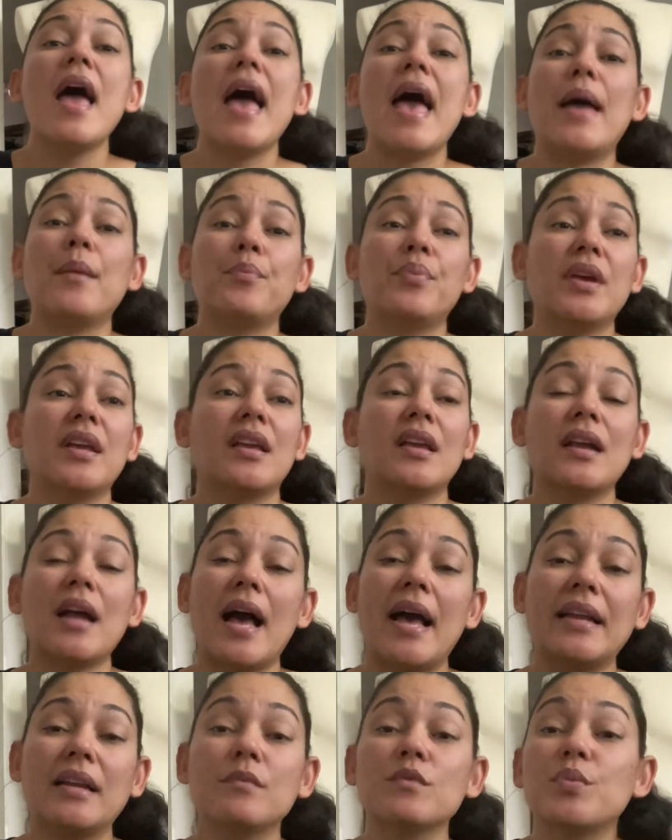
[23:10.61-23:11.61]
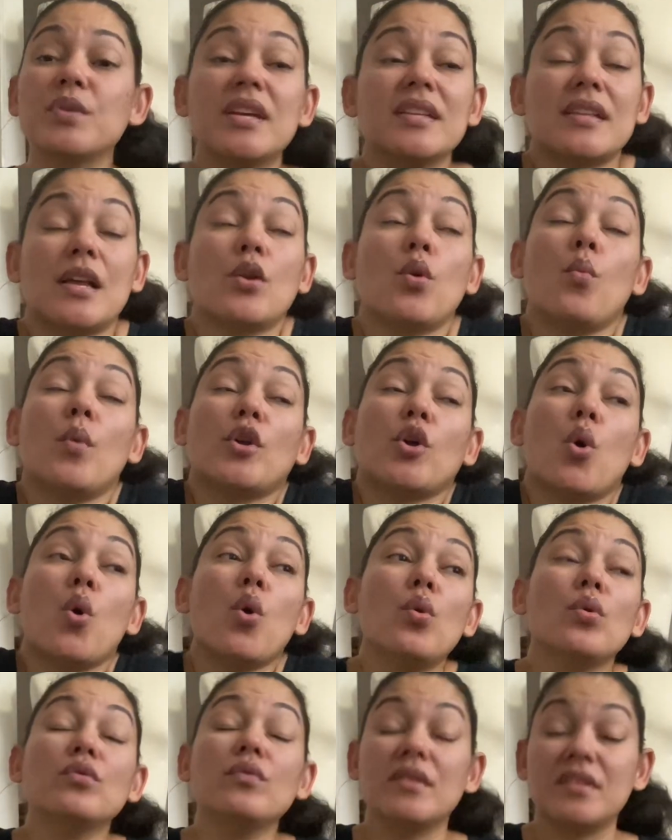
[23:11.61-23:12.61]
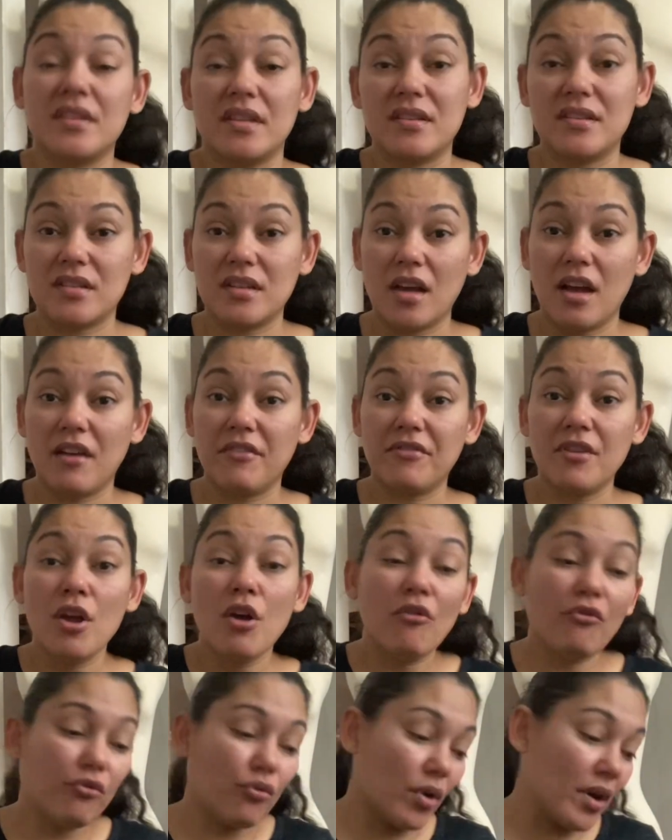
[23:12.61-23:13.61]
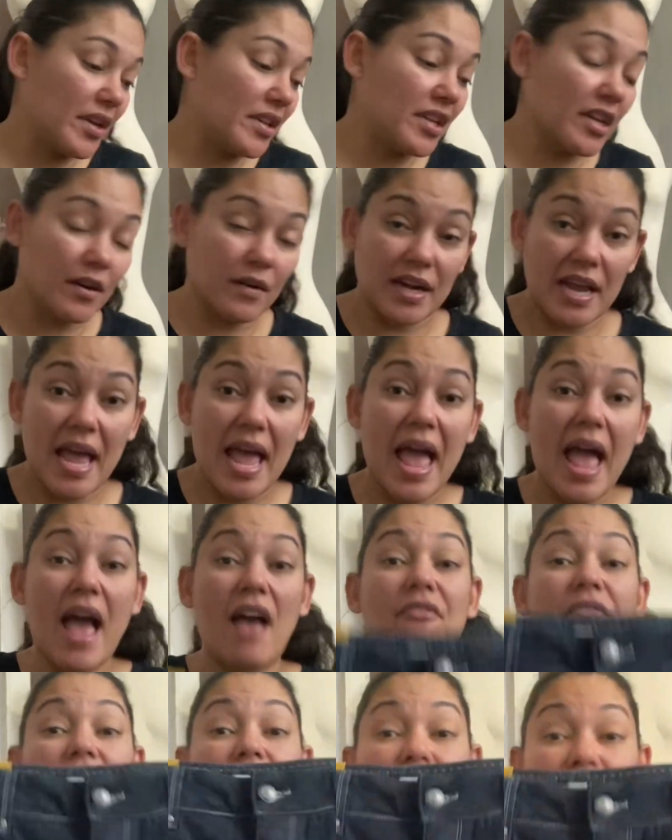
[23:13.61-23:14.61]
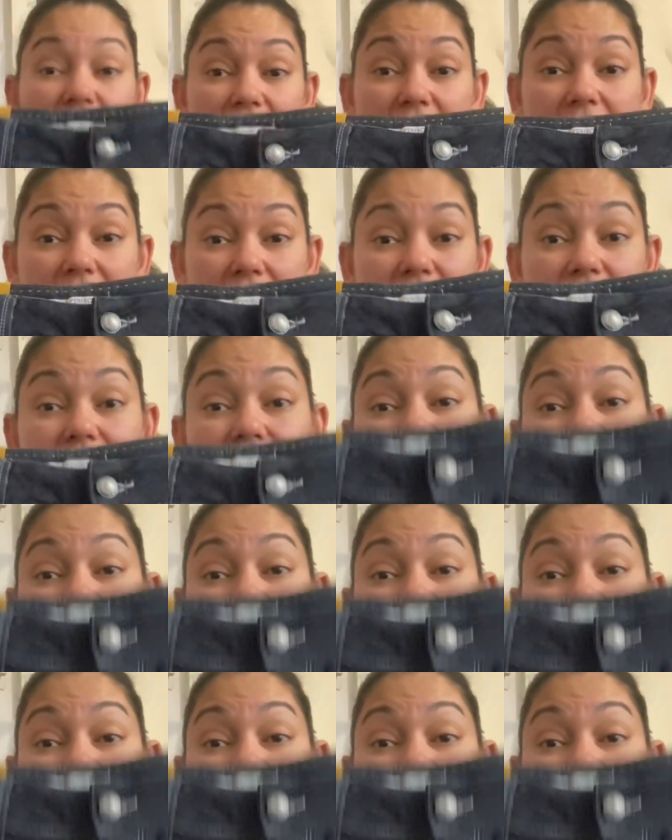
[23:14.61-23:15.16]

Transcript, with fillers: at picking items because I don't want to hold on to stuff for a year and a half. This